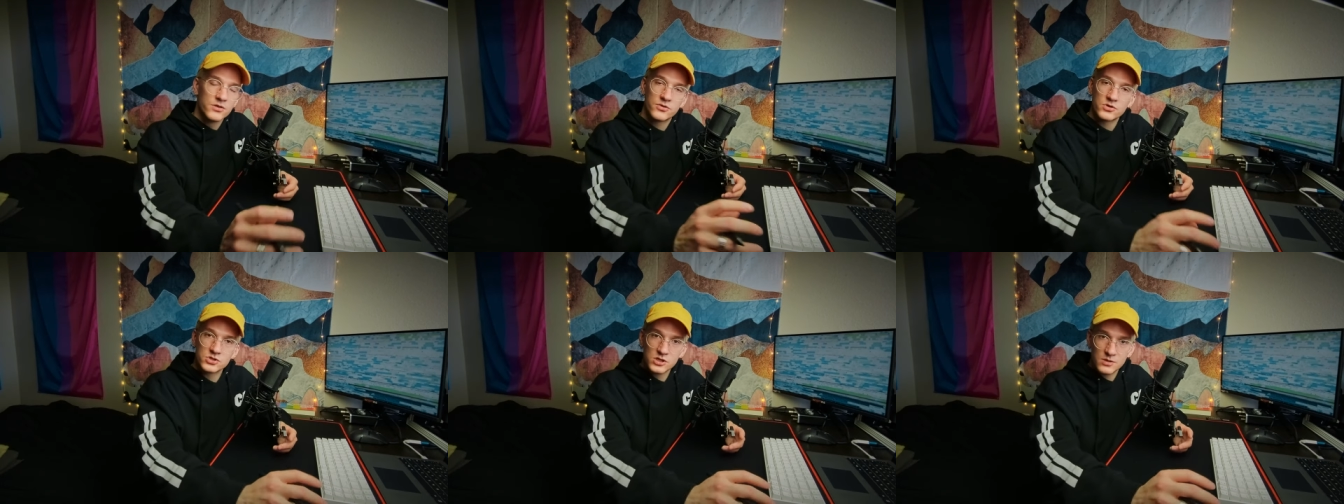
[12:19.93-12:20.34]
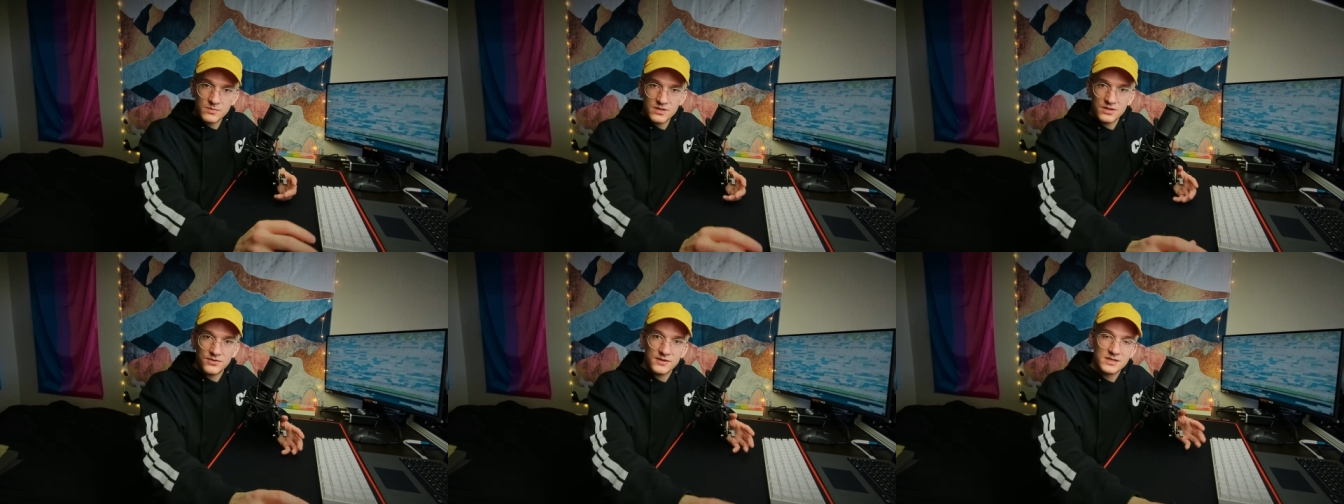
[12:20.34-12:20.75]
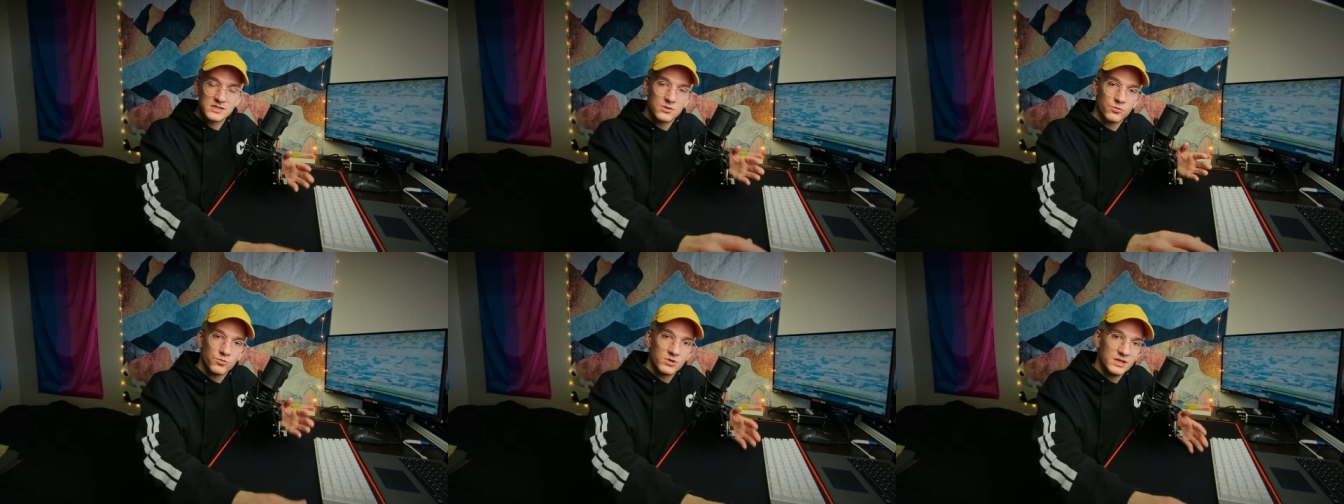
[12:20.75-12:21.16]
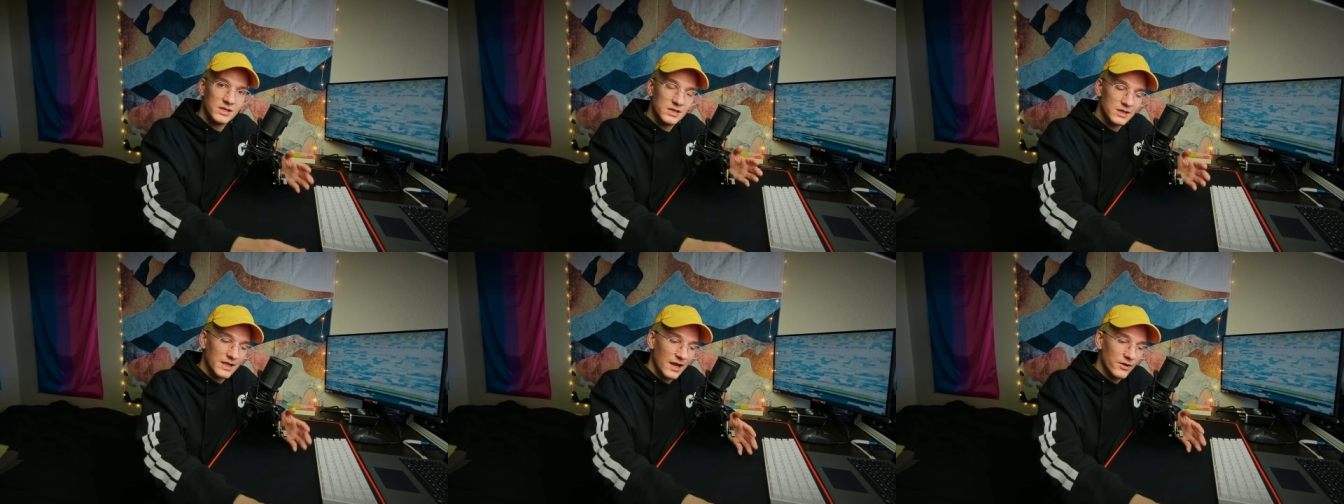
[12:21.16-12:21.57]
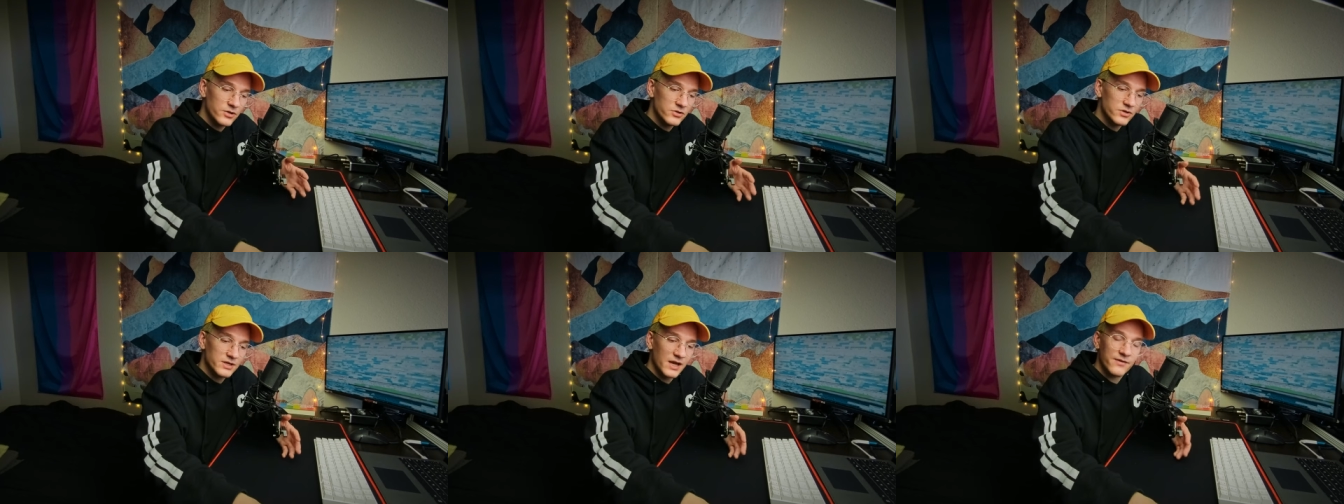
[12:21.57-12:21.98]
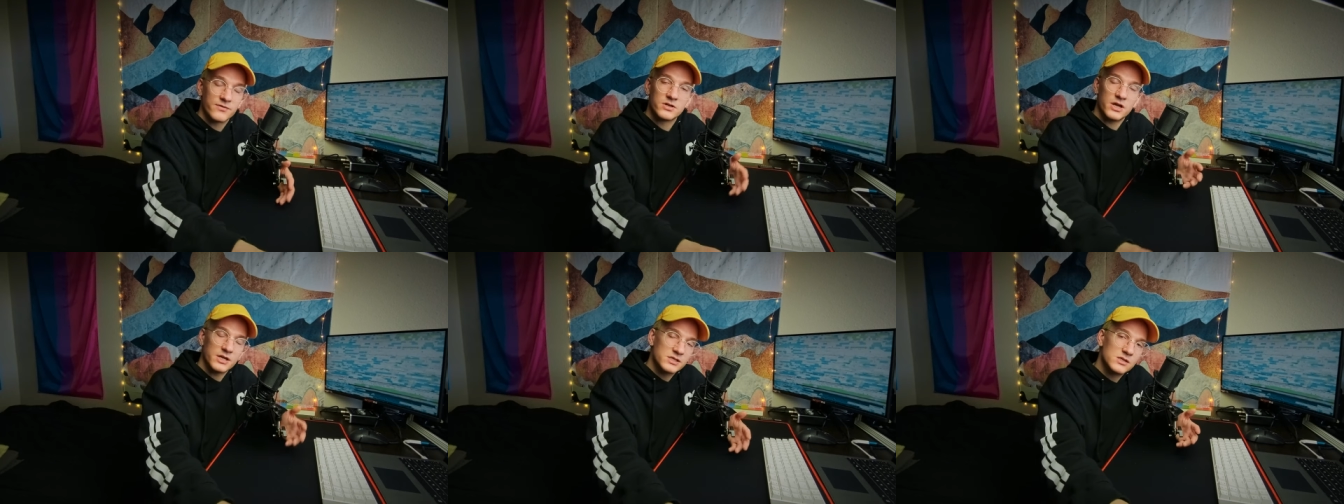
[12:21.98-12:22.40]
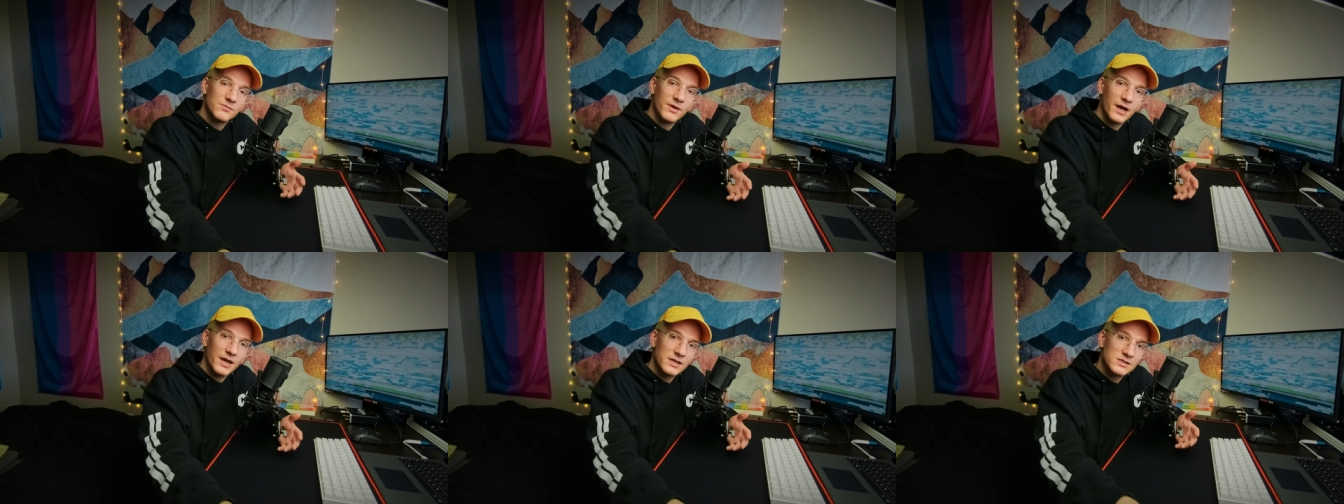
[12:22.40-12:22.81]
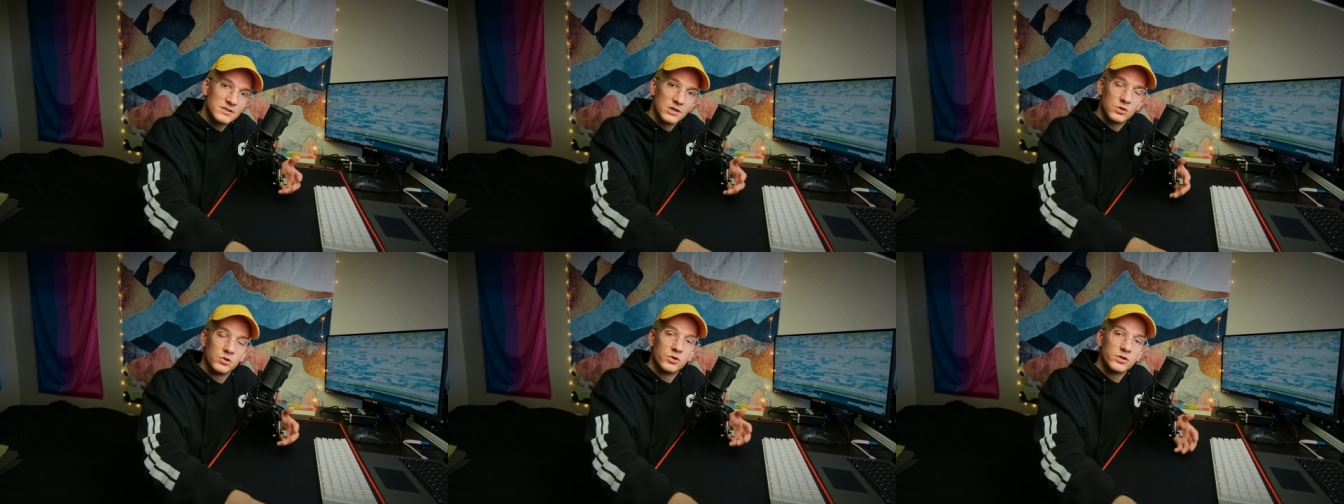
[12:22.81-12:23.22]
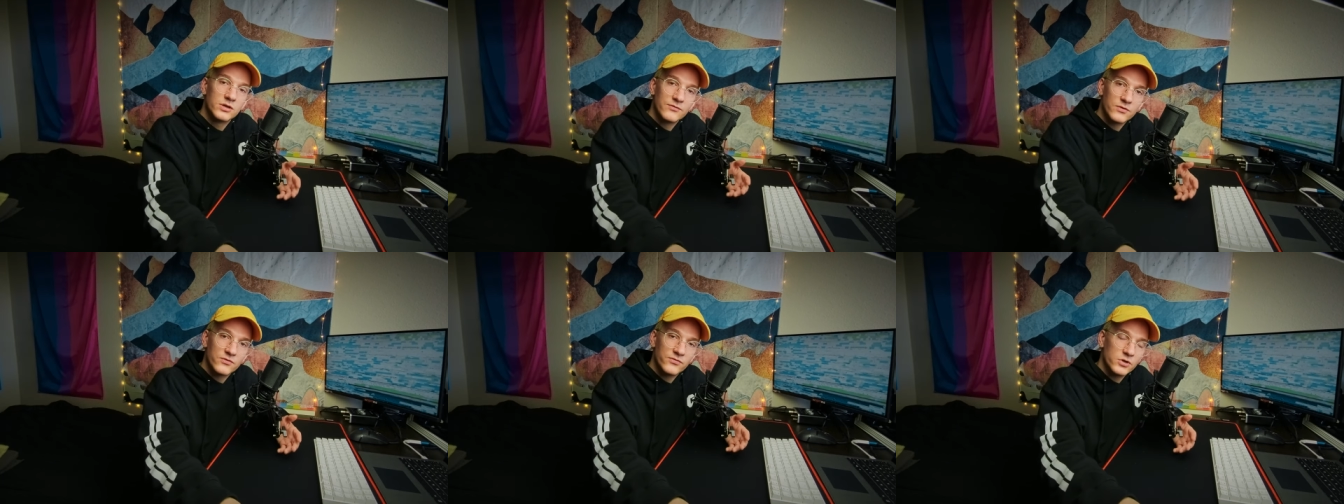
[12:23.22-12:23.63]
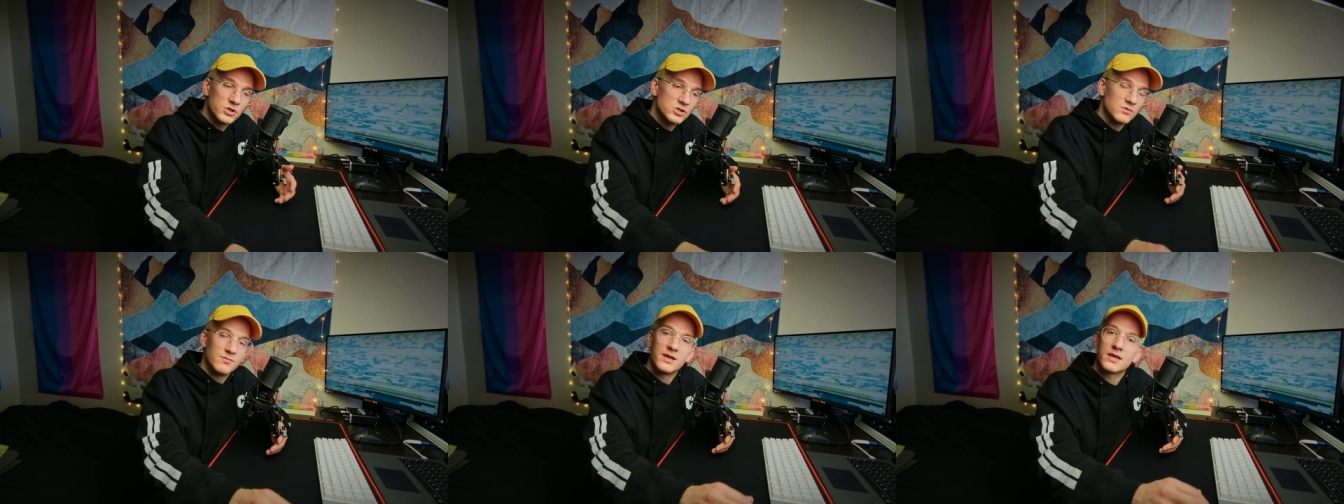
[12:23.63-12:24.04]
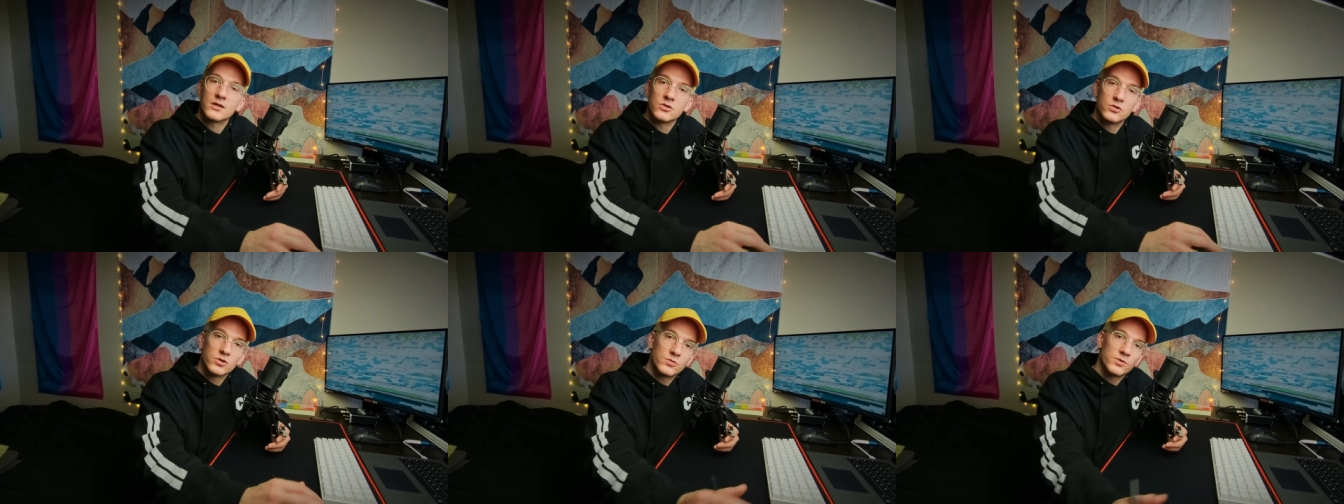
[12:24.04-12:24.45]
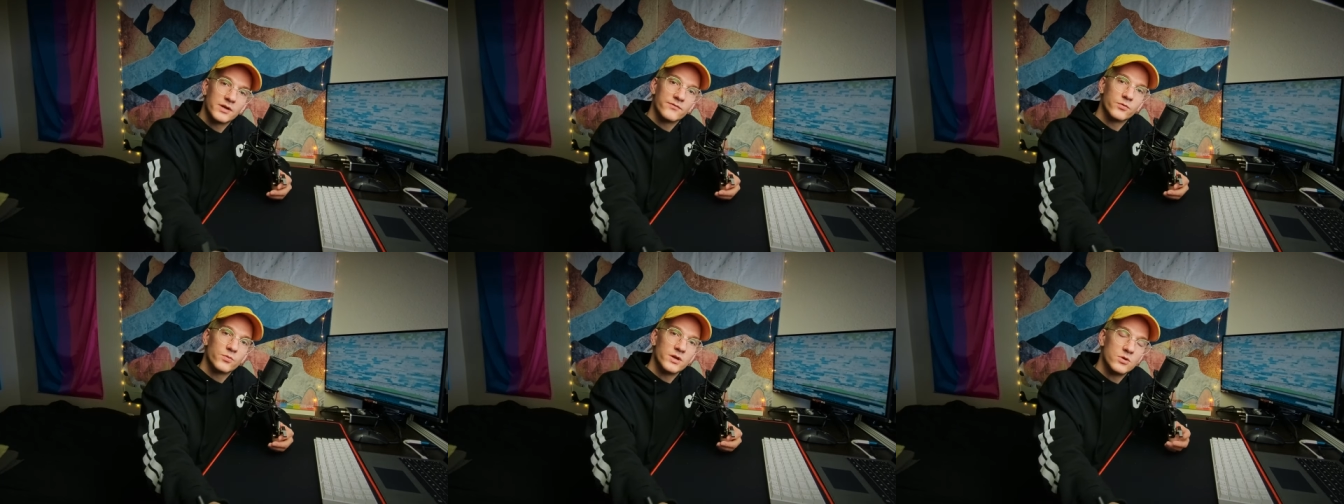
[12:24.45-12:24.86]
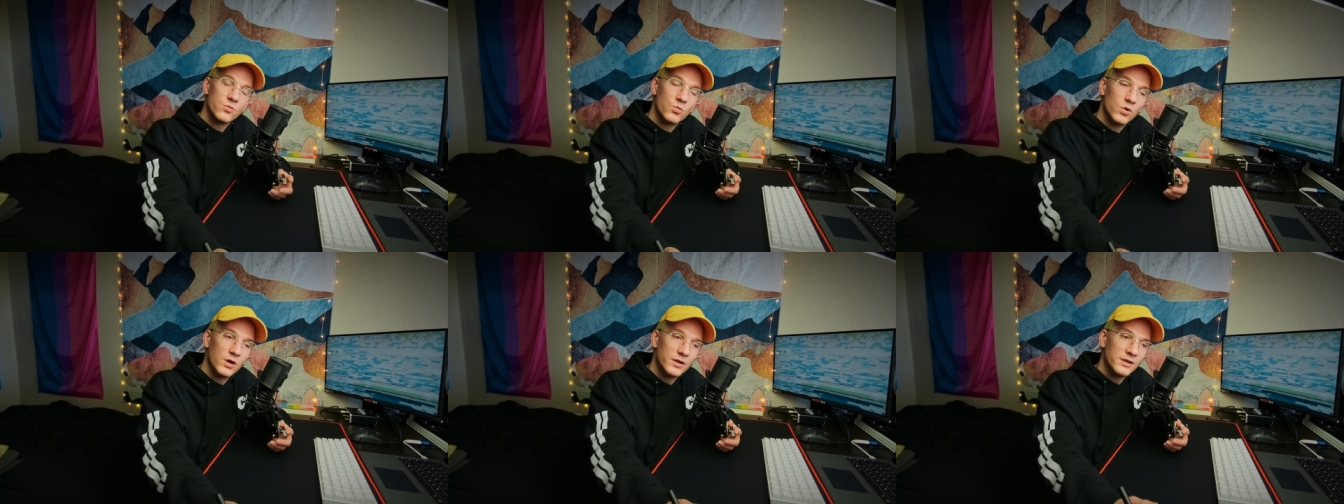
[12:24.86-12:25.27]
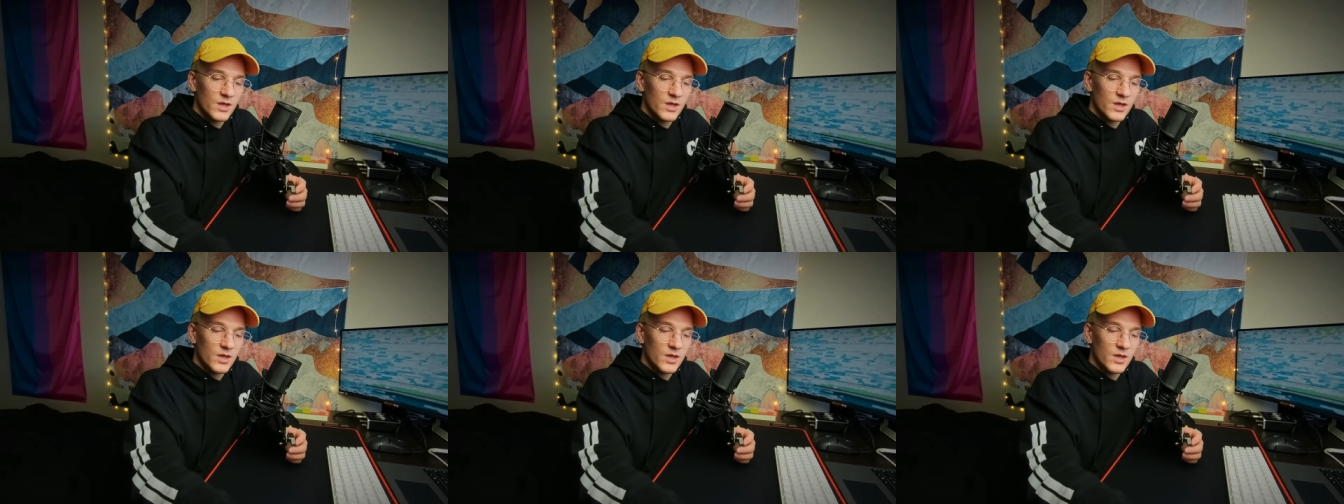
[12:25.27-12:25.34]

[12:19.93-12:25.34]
Those are going to be the things that really allow you to kind of customize the look of your footage and make it look whatever way you want.